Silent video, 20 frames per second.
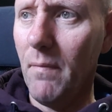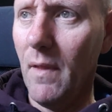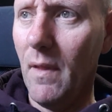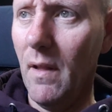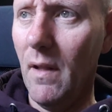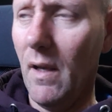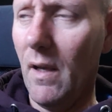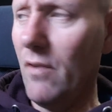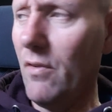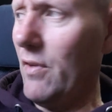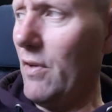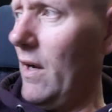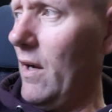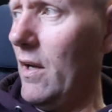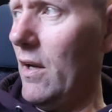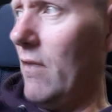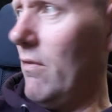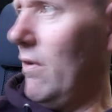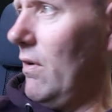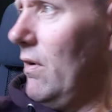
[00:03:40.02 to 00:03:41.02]
Like I said
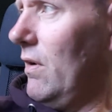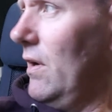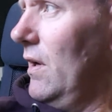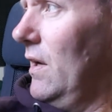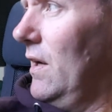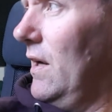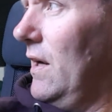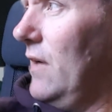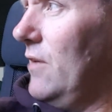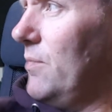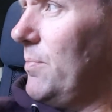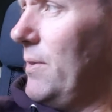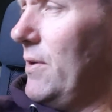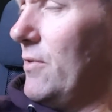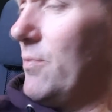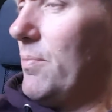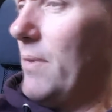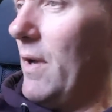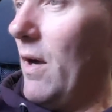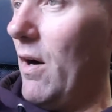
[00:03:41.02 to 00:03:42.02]
earlier on, it's
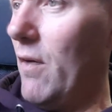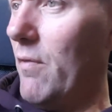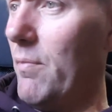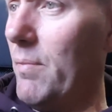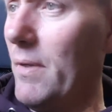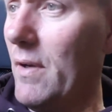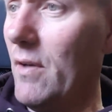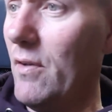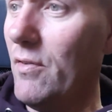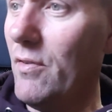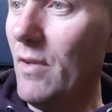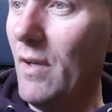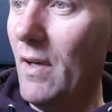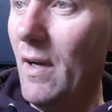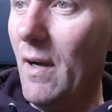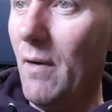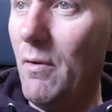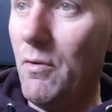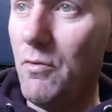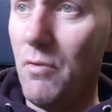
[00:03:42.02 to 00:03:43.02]
pissed me off because
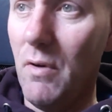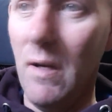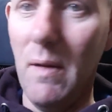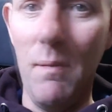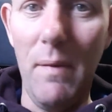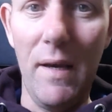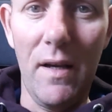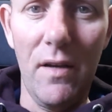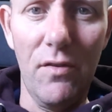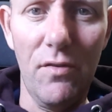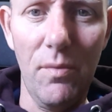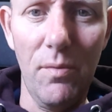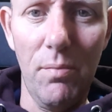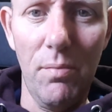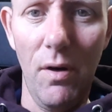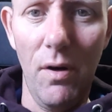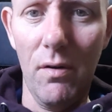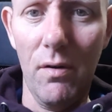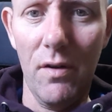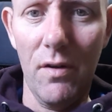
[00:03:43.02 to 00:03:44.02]
I was really making some
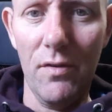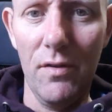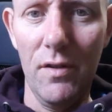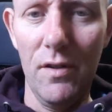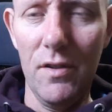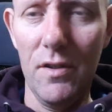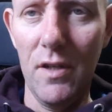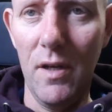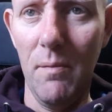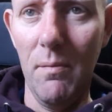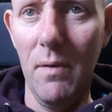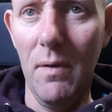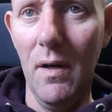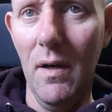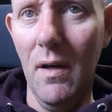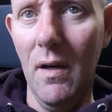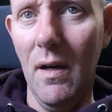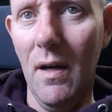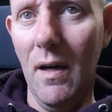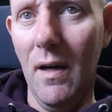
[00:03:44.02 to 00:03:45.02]
progress in the gym,
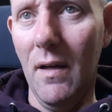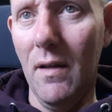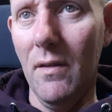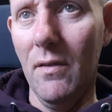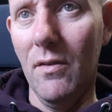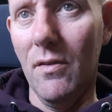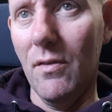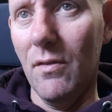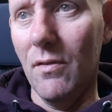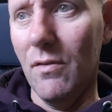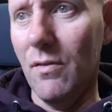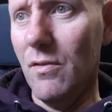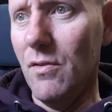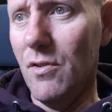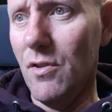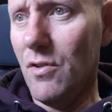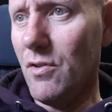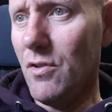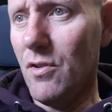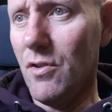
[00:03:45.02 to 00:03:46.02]
and
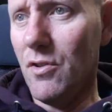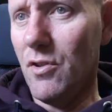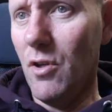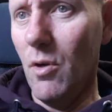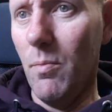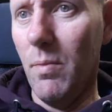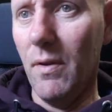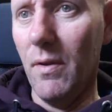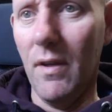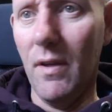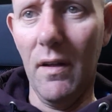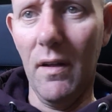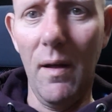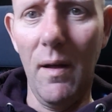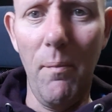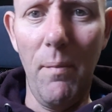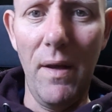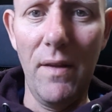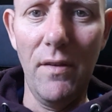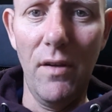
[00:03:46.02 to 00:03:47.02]
just a stupid thing
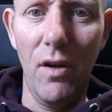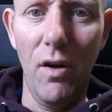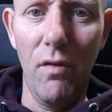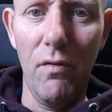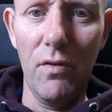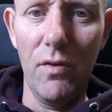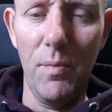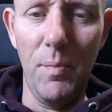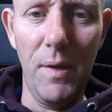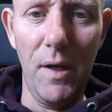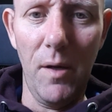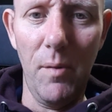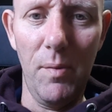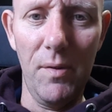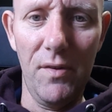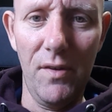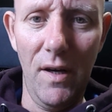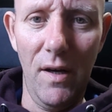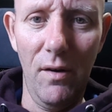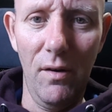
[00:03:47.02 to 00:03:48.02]
like bending over to pick up a
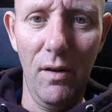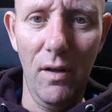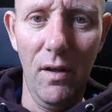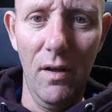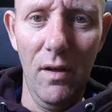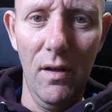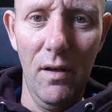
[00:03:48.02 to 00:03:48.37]
towel,